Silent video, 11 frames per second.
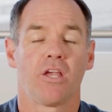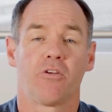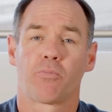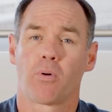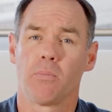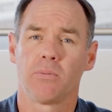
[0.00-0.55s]

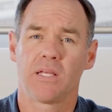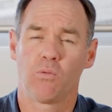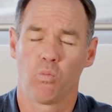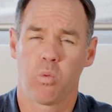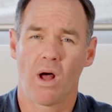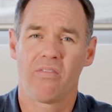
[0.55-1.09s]
you've probably
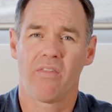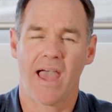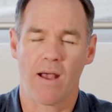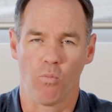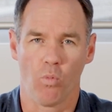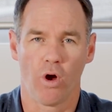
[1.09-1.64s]
won
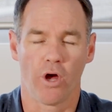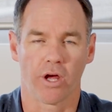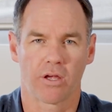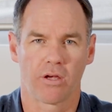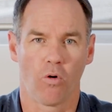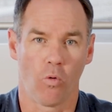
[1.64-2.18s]
that
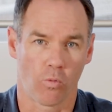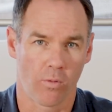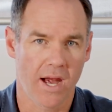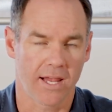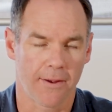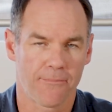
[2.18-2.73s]
work
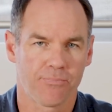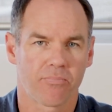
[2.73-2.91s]
already.